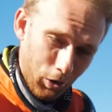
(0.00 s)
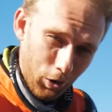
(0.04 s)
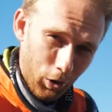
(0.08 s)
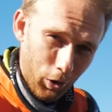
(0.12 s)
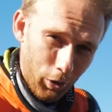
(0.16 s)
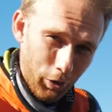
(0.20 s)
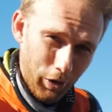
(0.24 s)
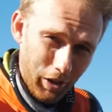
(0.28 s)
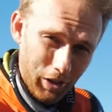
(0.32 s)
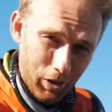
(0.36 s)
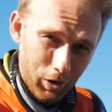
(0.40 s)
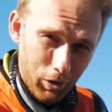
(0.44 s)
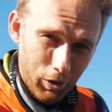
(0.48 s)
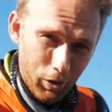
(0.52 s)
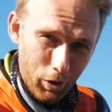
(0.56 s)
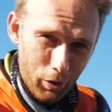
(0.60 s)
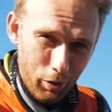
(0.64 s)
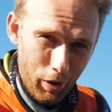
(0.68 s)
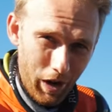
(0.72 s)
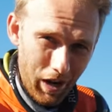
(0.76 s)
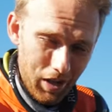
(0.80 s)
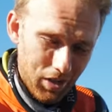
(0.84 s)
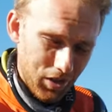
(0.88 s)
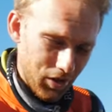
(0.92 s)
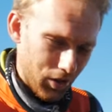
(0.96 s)
to go into the
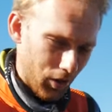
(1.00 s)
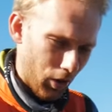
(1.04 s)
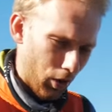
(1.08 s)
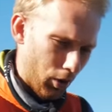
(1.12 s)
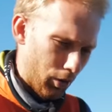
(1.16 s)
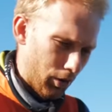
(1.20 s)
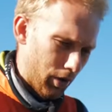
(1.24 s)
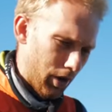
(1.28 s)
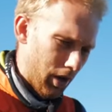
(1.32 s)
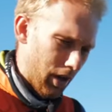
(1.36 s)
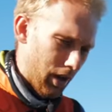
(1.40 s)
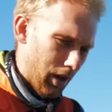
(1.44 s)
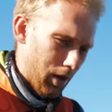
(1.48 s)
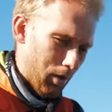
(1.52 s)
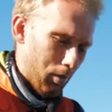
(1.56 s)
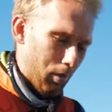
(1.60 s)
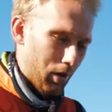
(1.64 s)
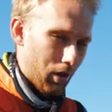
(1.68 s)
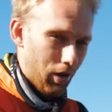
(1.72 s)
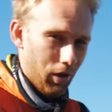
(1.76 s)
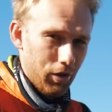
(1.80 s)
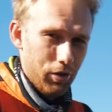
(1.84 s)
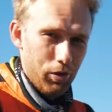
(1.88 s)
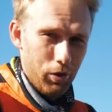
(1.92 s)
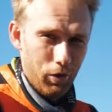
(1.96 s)
red zone
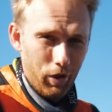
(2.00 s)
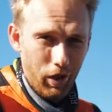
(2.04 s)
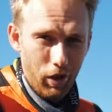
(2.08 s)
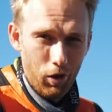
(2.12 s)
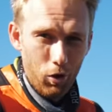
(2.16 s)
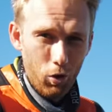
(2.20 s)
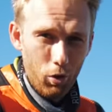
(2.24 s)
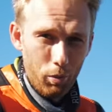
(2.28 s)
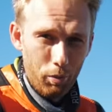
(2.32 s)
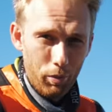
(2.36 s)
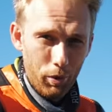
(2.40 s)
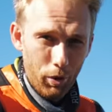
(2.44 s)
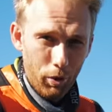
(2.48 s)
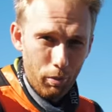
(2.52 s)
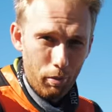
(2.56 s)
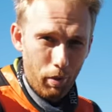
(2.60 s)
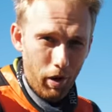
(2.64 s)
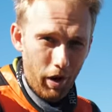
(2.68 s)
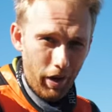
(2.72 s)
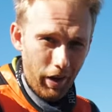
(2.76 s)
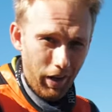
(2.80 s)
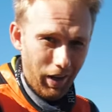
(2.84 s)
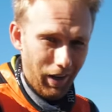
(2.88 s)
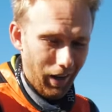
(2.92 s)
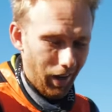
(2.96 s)
because you can loop your
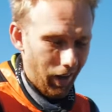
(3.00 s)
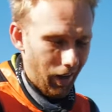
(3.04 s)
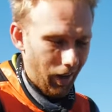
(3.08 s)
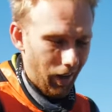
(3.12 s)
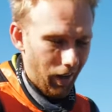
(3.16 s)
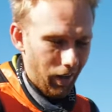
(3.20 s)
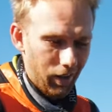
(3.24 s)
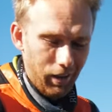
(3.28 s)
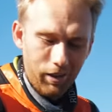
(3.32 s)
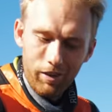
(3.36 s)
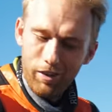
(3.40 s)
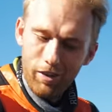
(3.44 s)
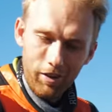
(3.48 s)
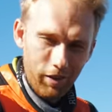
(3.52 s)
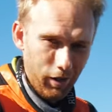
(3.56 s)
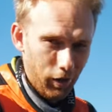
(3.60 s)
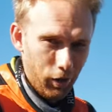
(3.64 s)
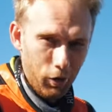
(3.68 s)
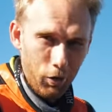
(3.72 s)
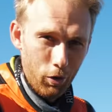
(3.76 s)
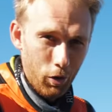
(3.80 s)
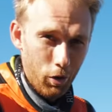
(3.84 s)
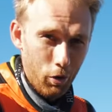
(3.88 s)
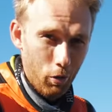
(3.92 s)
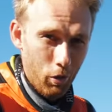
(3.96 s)
bike and
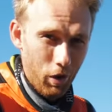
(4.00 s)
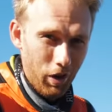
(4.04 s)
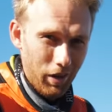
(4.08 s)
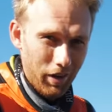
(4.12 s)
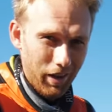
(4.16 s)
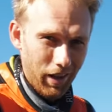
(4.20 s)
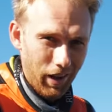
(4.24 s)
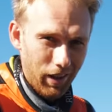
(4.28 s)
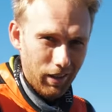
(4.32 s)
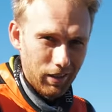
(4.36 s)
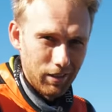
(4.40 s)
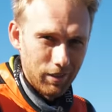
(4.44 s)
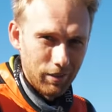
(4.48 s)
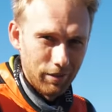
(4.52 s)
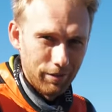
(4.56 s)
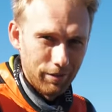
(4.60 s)
you don't want that.